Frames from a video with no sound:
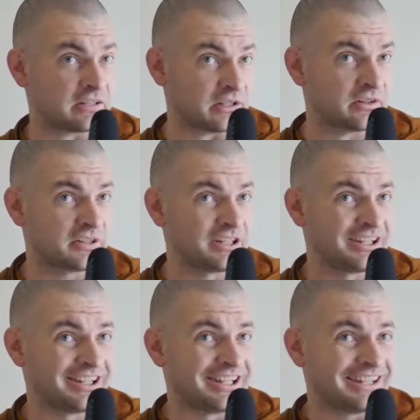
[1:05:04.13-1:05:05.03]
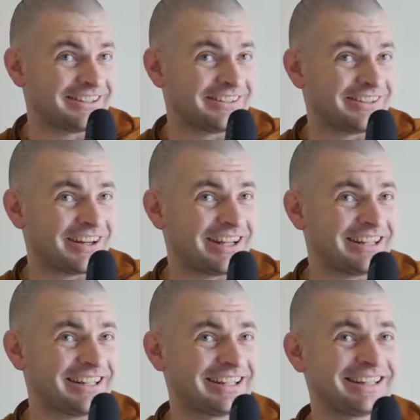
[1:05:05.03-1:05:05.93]
it, right?
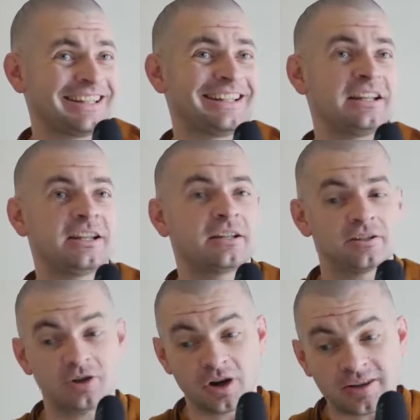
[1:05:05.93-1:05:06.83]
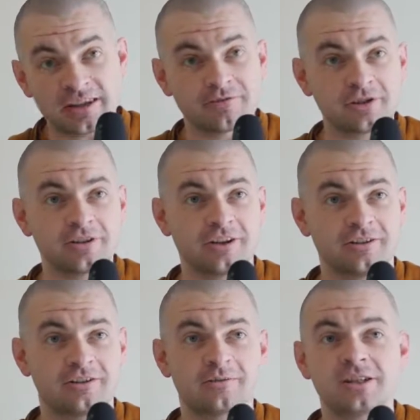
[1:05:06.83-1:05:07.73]
You either give or you
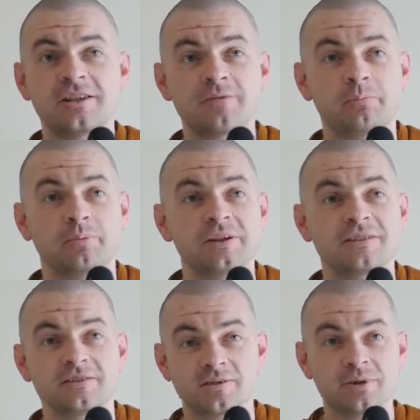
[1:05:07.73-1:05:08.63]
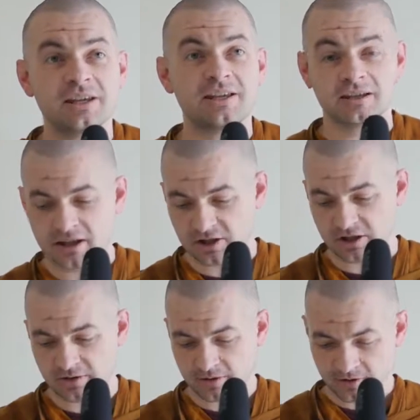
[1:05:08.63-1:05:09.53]
don't. I mean, you give a present to me and you
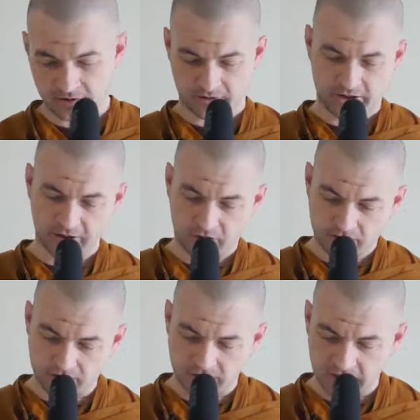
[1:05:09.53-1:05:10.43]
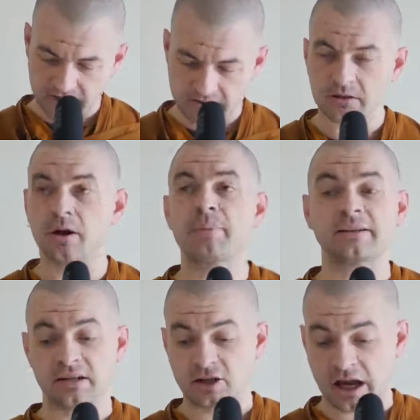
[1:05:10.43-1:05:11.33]
go, oh, I go, oh, okay, that's it. No,
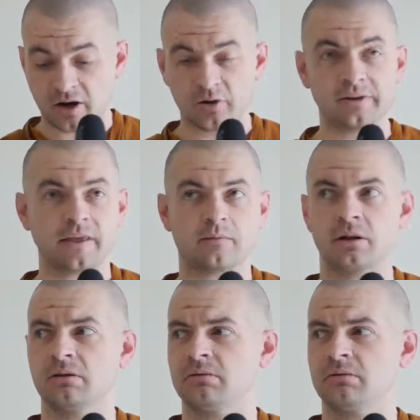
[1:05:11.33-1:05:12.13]
Bhante, you can't hold it that way.